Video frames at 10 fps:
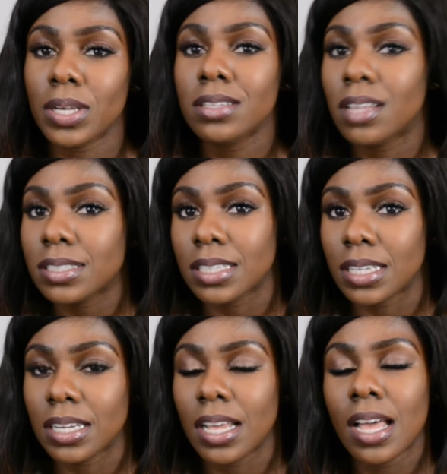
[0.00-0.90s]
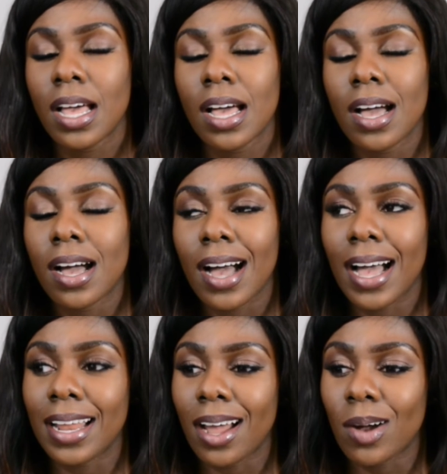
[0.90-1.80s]
He doesn't.
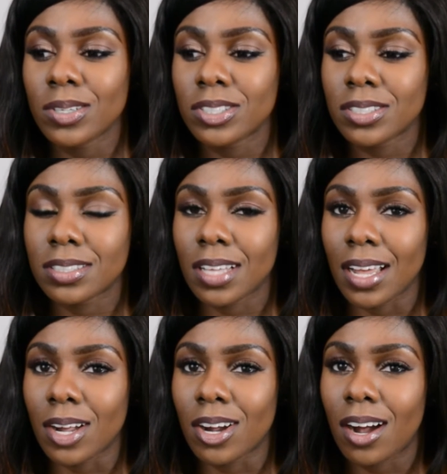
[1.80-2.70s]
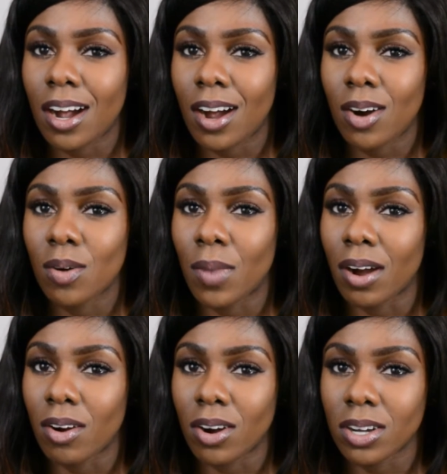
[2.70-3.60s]
And I was just like, oh
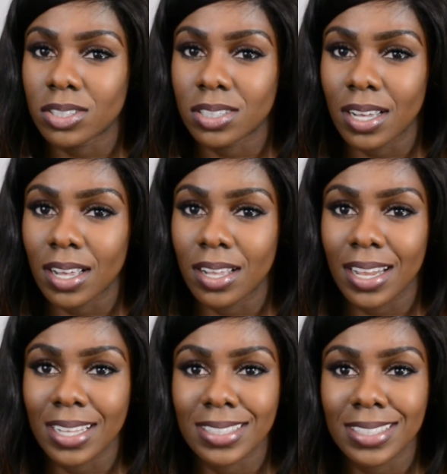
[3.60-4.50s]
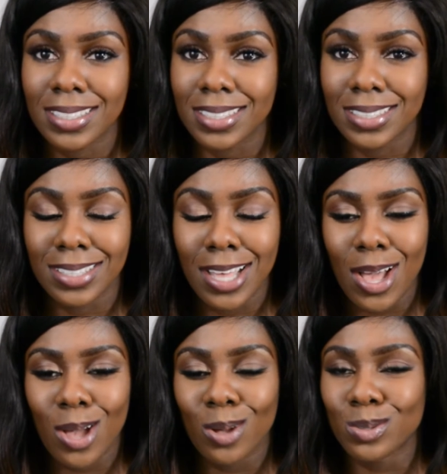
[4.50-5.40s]
my gosh, yeah, like this is
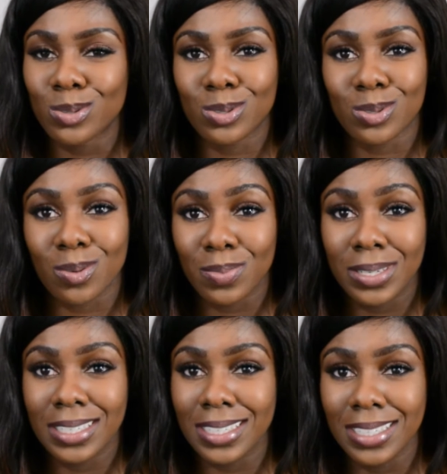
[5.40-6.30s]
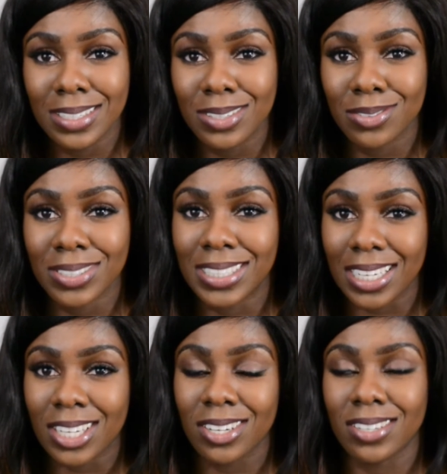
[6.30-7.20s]
just completely
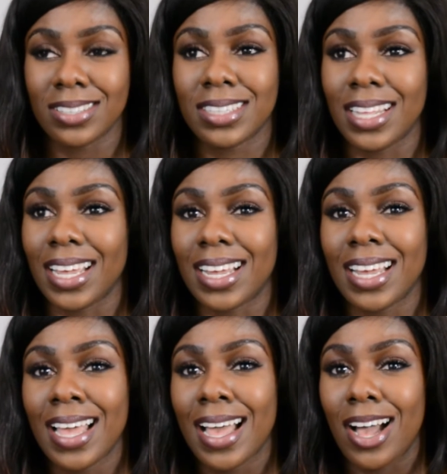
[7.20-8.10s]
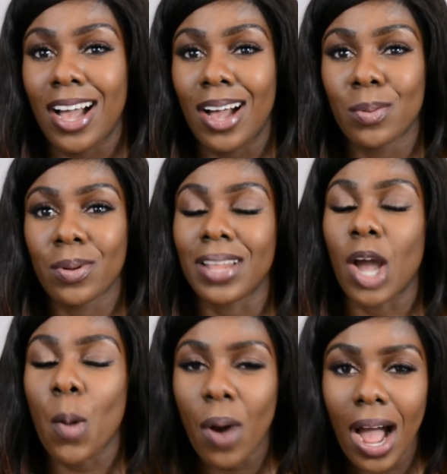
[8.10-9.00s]
ridiculous. Like I like
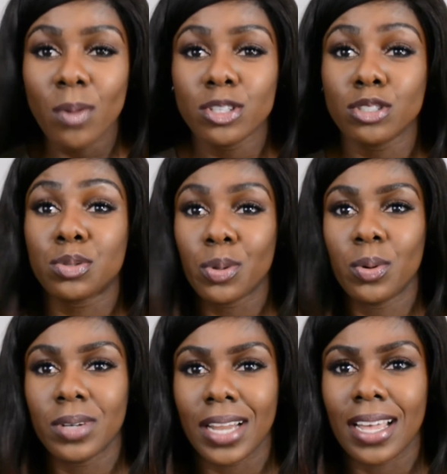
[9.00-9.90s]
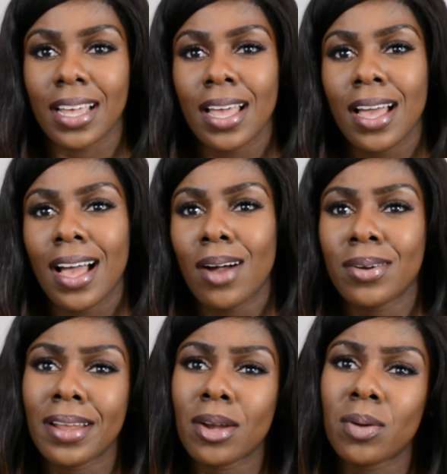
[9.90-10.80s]
I was just torn. Like how
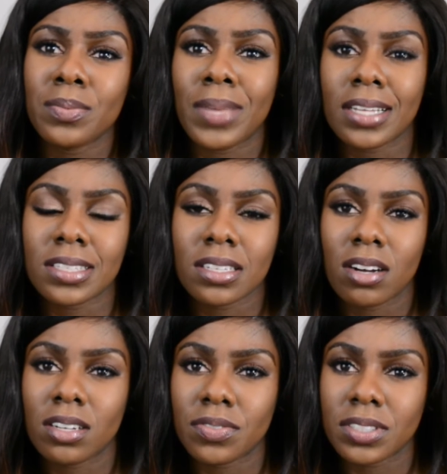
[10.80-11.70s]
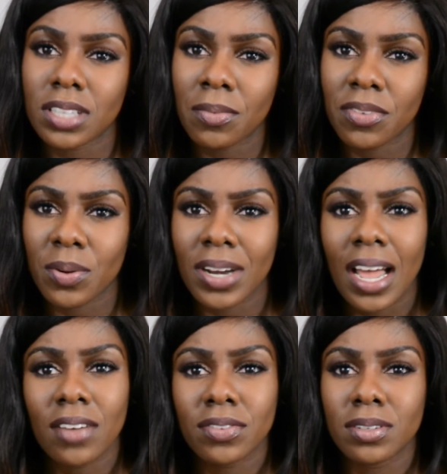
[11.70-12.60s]
can I come and be asking God for something when I
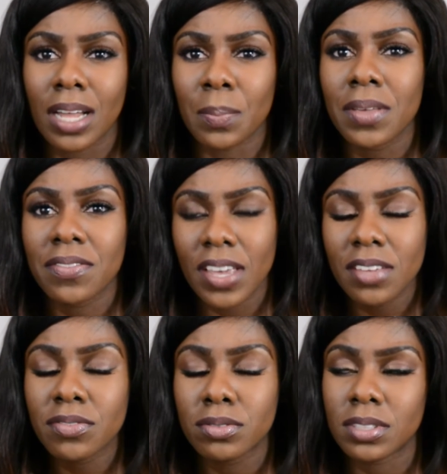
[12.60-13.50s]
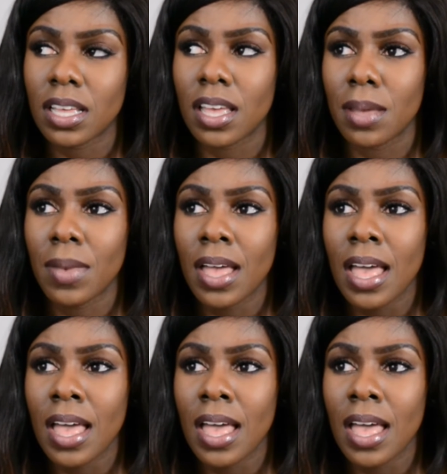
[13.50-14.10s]
haven't like been faithful to Him?